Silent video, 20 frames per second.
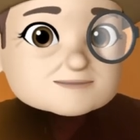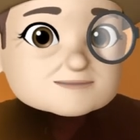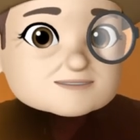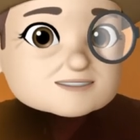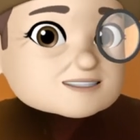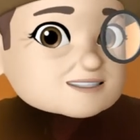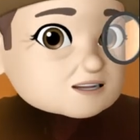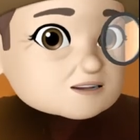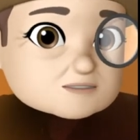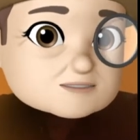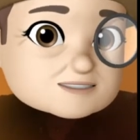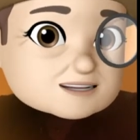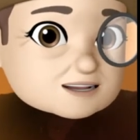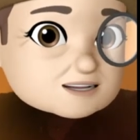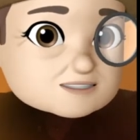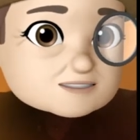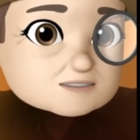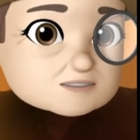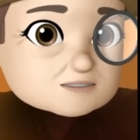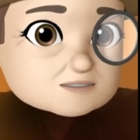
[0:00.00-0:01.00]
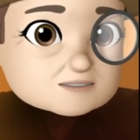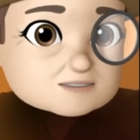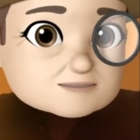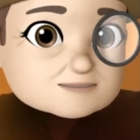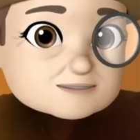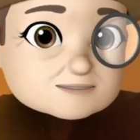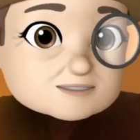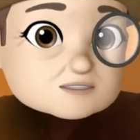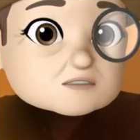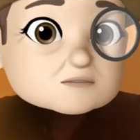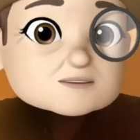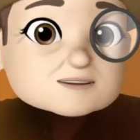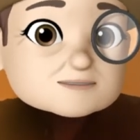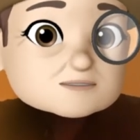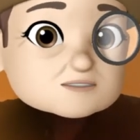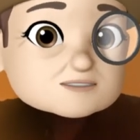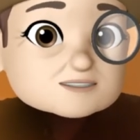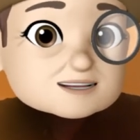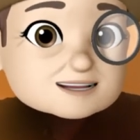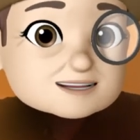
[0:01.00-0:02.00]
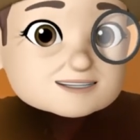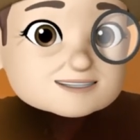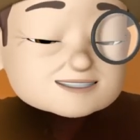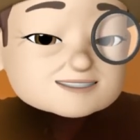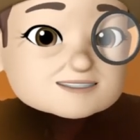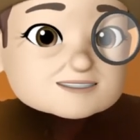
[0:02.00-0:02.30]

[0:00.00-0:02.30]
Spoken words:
because it only controls maybe 20%